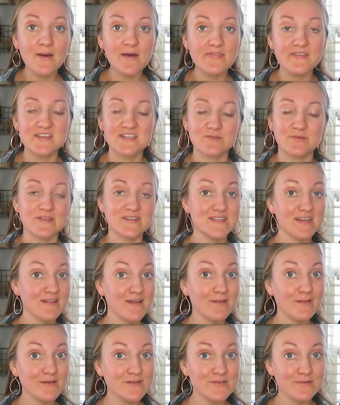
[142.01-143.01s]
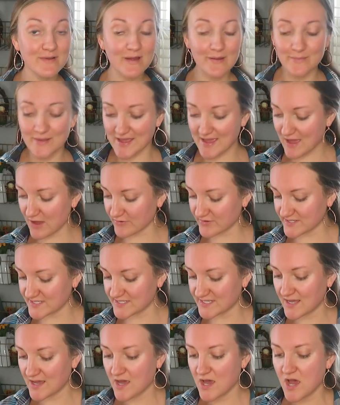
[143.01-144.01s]
about this one until I looked around my
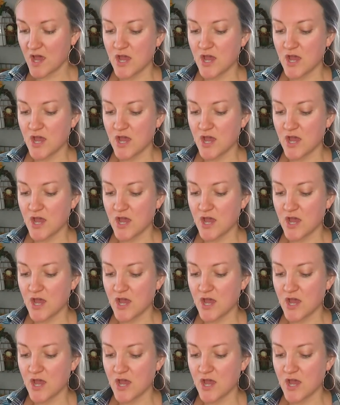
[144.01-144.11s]
house.